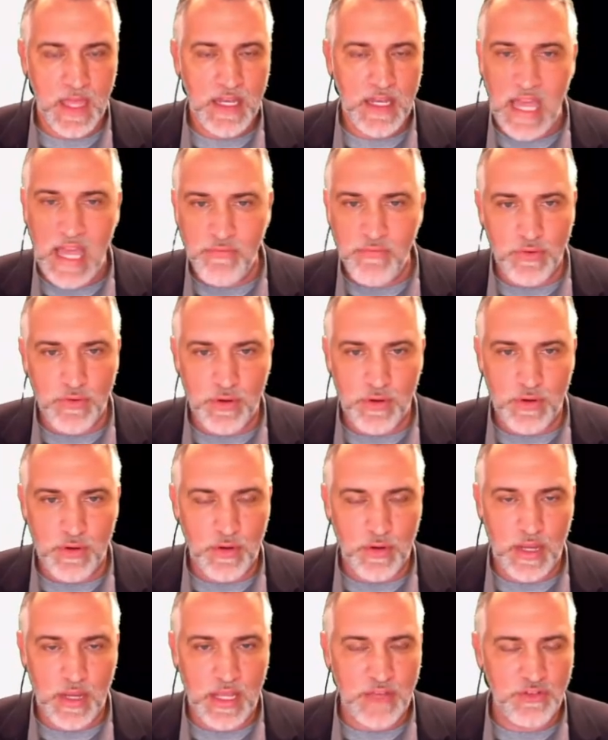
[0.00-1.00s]

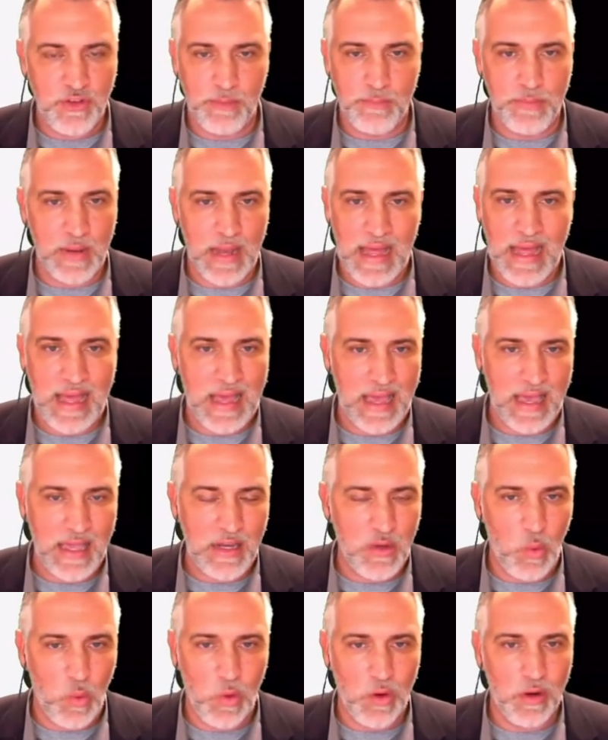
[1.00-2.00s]
never is
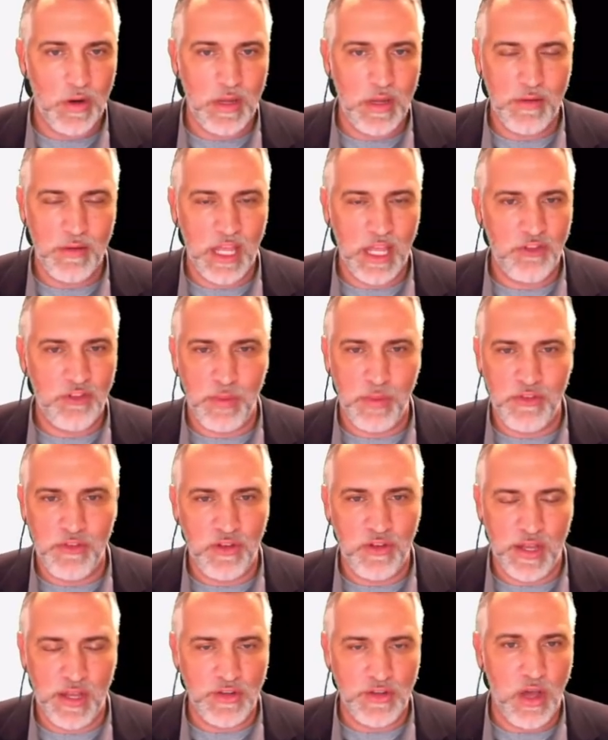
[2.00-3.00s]
implied or
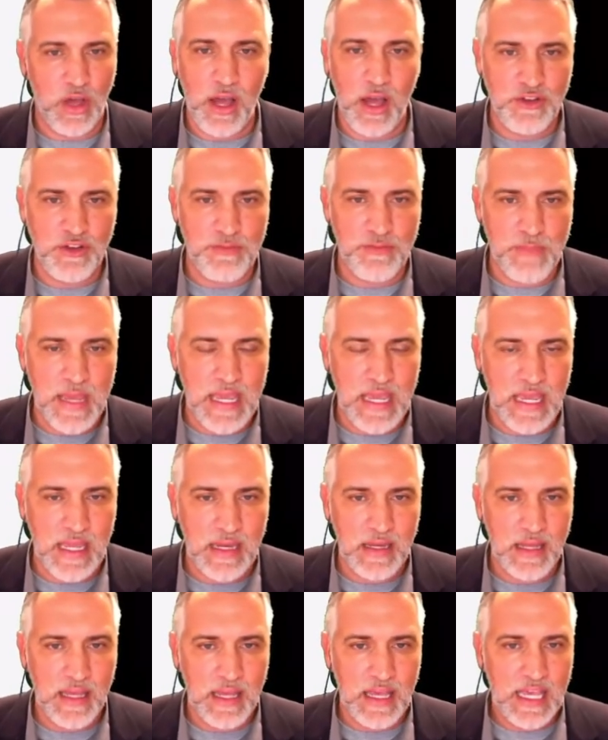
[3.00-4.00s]
explicitly taught to
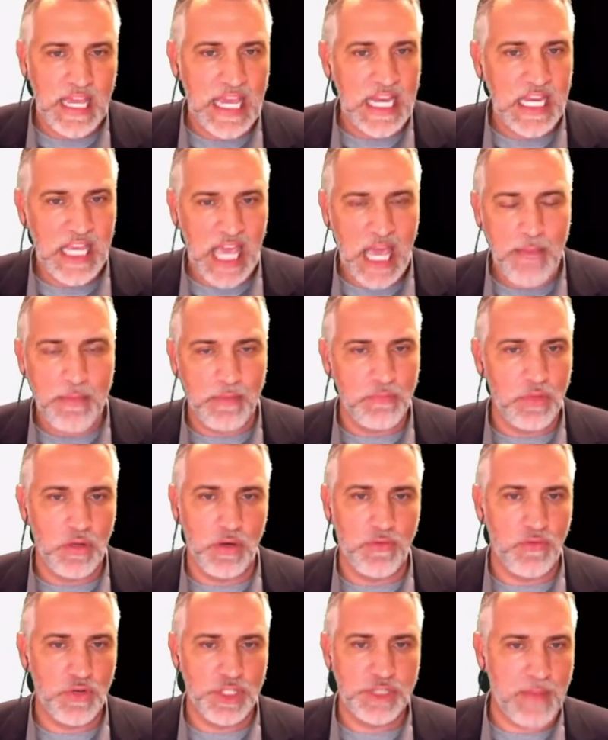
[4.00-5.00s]
mean
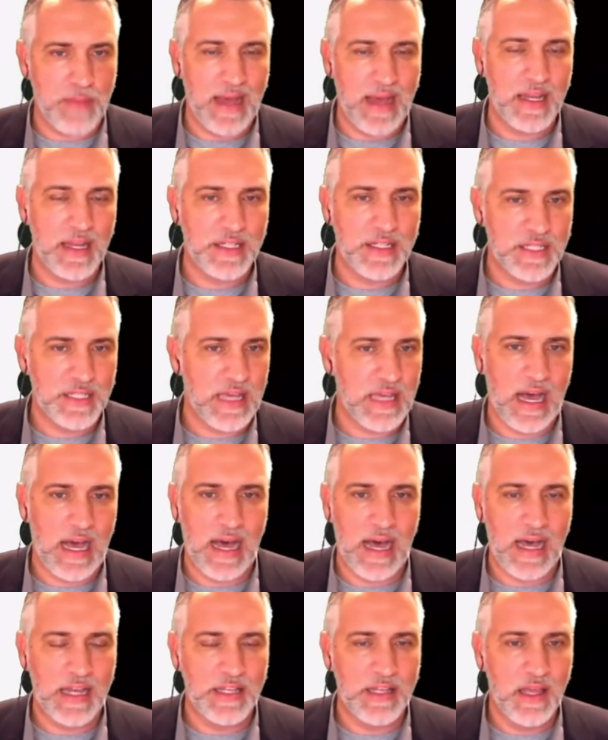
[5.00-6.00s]
incapable of responding to
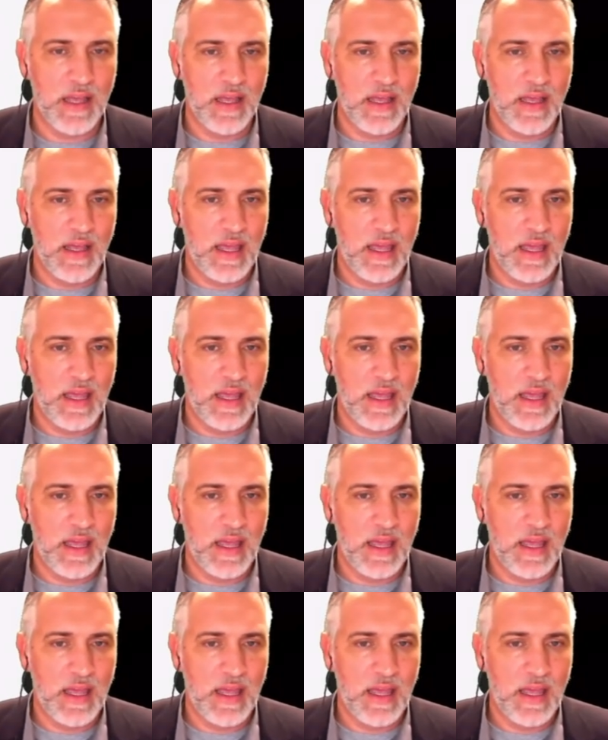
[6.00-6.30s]
God